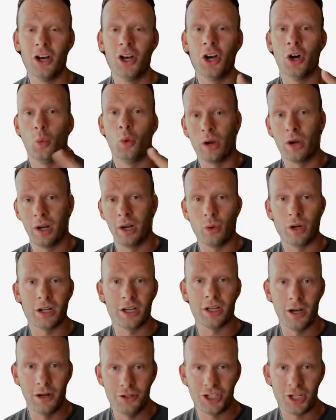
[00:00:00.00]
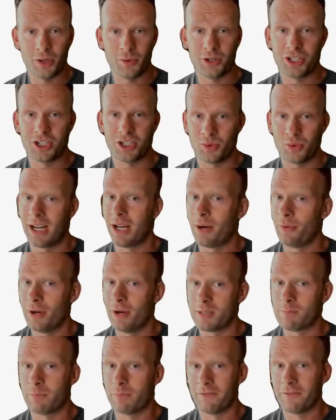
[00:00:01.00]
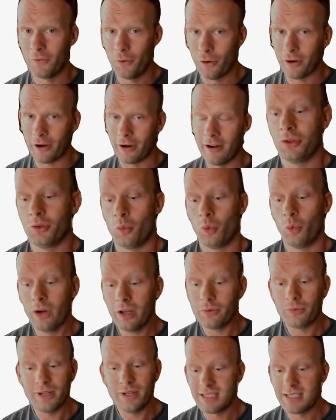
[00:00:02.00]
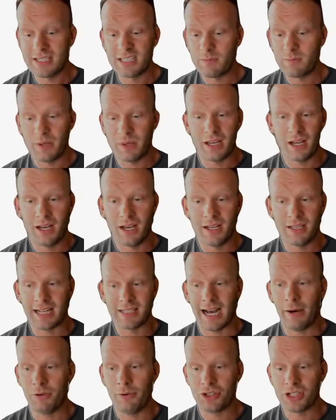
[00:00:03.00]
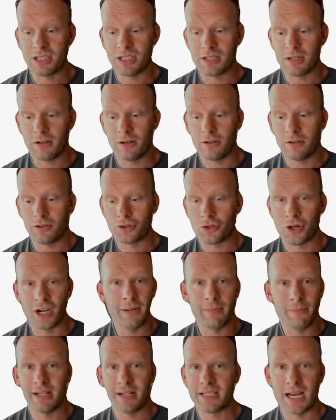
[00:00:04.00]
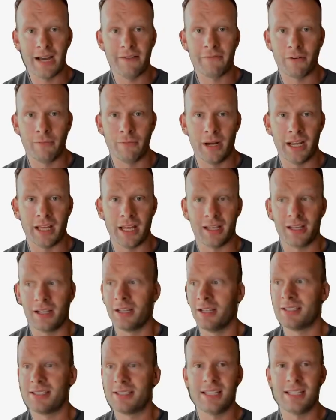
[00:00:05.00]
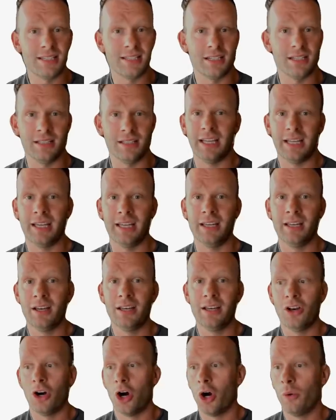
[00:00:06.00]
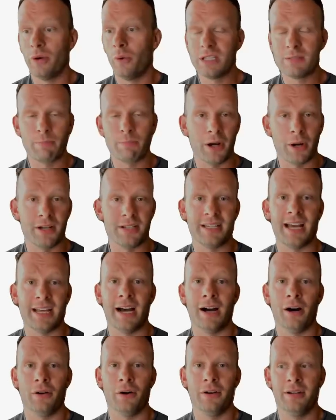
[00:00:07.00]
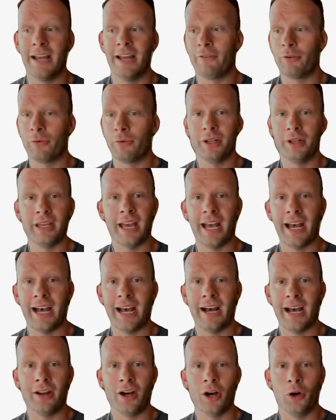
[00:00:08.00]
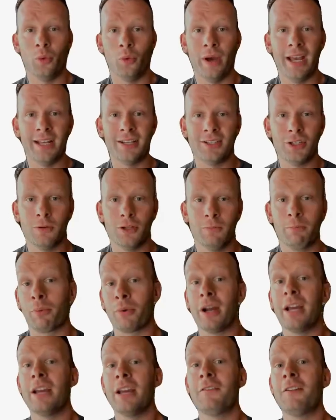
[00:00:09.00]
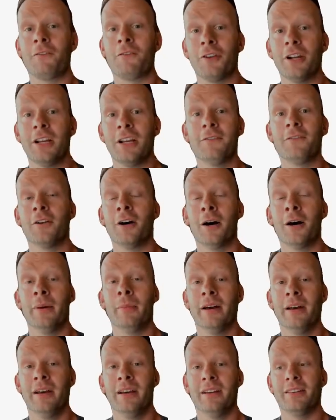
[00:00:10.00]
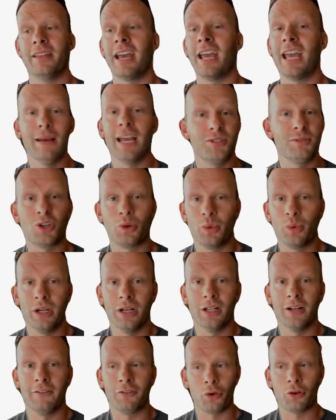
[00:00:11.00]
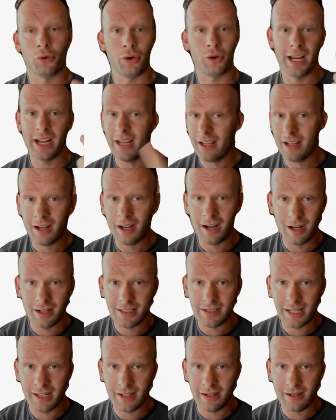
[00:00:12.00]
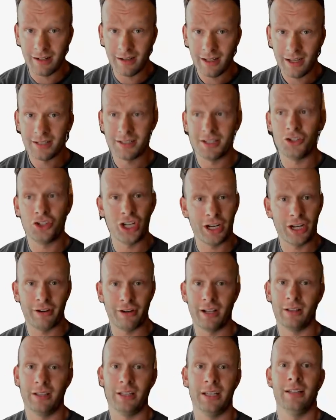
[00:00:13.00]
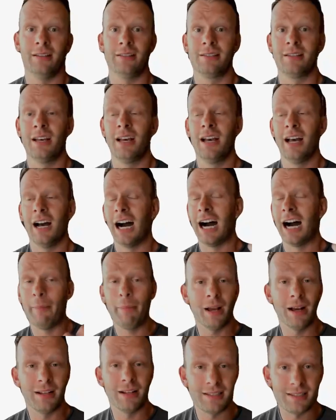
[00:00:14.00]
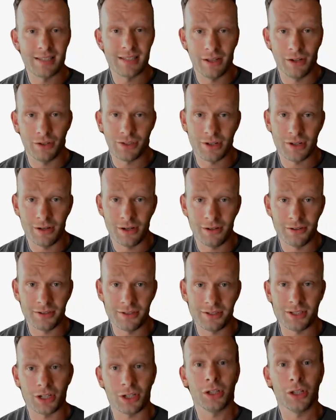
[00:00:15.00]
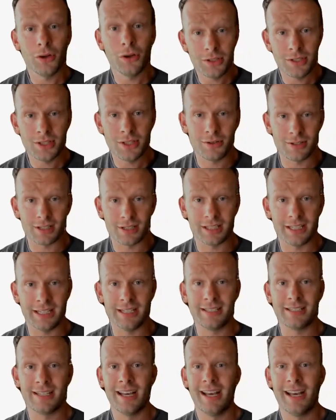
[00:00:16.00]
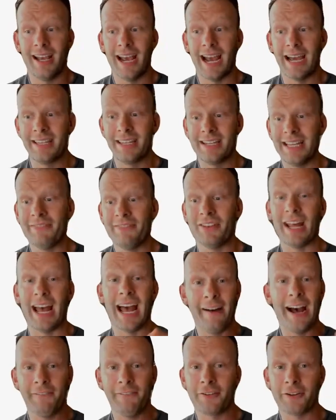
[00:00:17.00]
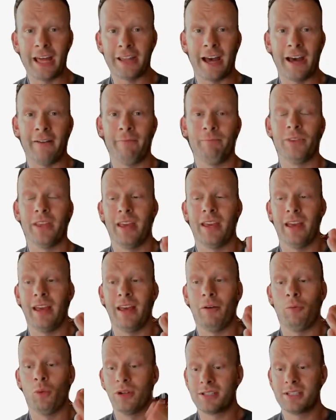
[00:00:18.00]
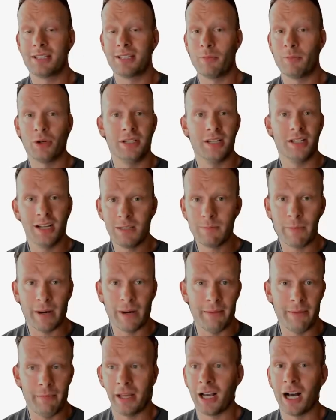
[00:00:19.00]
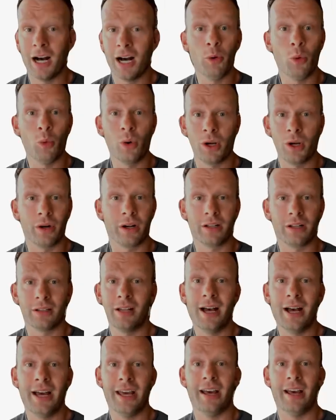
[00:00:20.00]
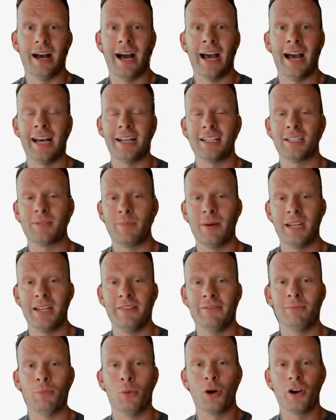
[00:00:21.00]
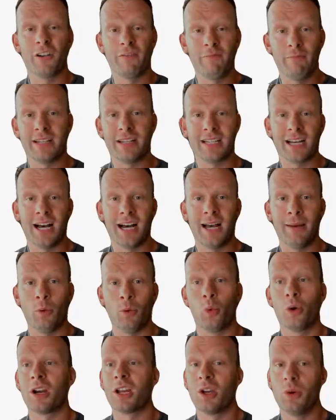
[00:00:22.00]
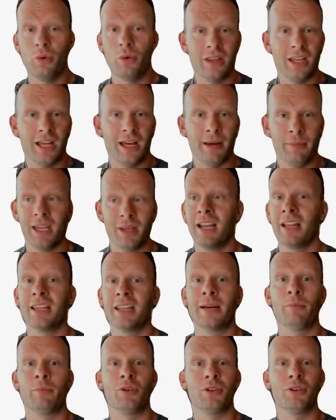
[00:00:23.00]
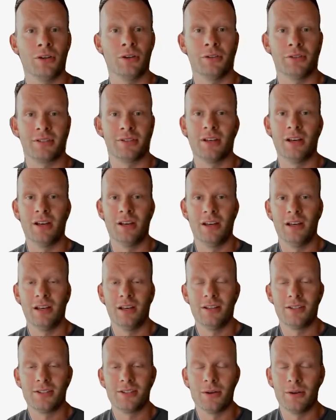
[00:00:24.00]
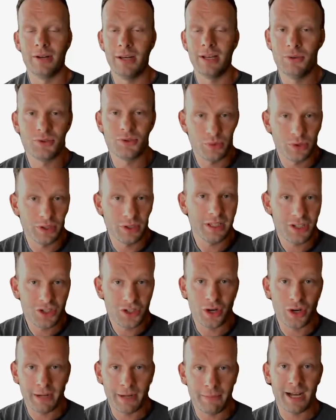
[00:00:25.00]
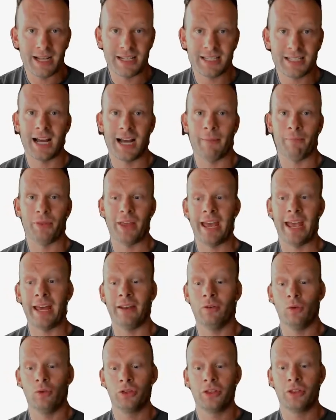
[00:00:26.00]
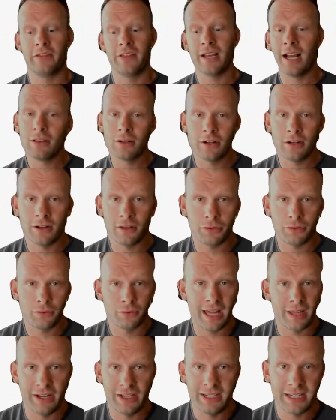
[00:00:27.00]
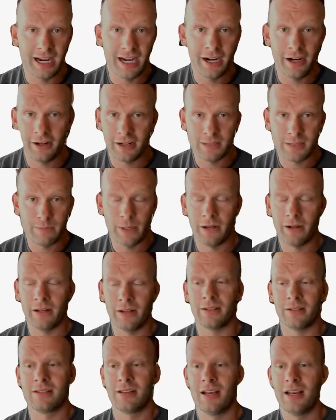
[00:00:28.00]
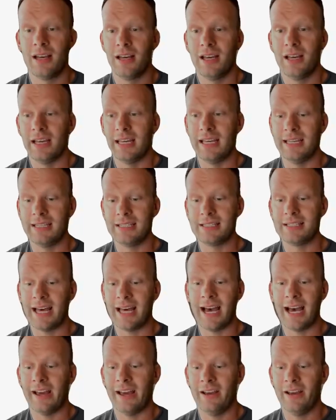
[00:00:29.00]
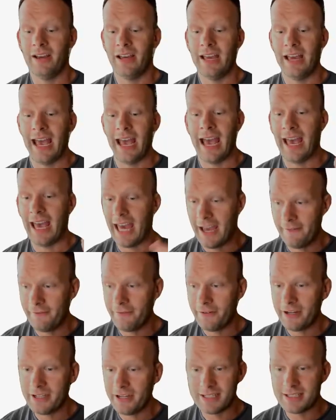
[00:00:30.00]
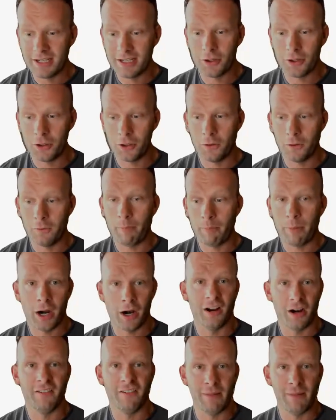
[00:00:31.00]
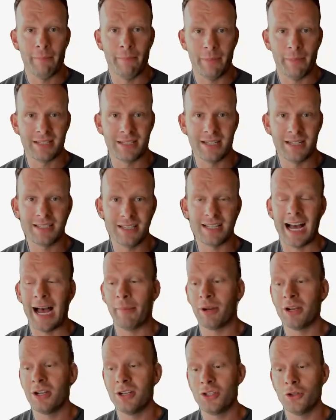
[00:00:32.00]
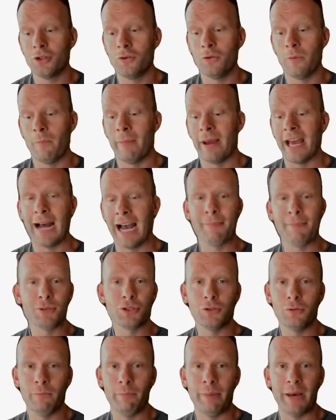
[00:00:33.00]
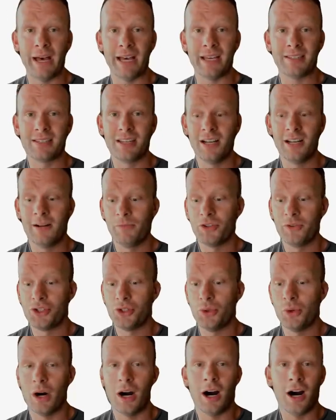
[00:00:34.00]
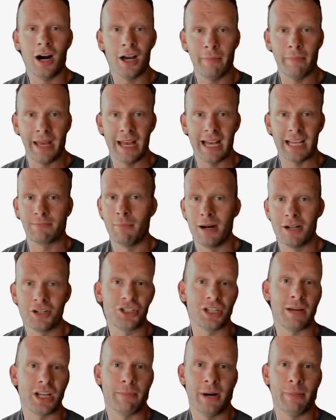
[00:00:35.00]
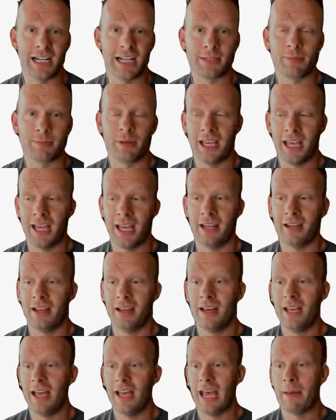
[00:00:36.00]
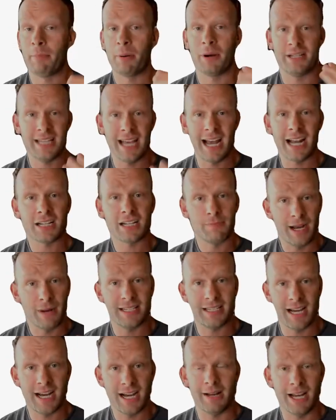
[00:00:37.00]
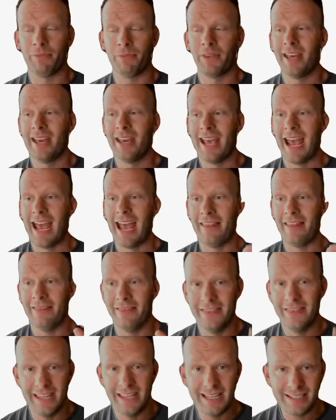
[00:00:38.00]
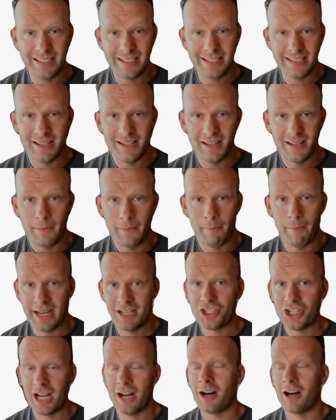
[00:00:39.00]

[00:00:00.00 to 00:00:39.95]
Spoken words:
one-on-one coaching, which is what I was before, one of the reasons is because I was just trading my time for money consistently, always burnt out, never really had a way to break free from the hamster wheel of creating content to generate leads, hopping on sales calls to close those leads, and then even after that, once someone does buy and become a one-on-one client, I had to spend even more of my time working with them, getting them results. So it was really a drain on my time. And the thing I learned through that entire experience is that at every single part of my business, I'm going to do my absolute best to automate as much as I possibly can and protect my time. And this ManyChat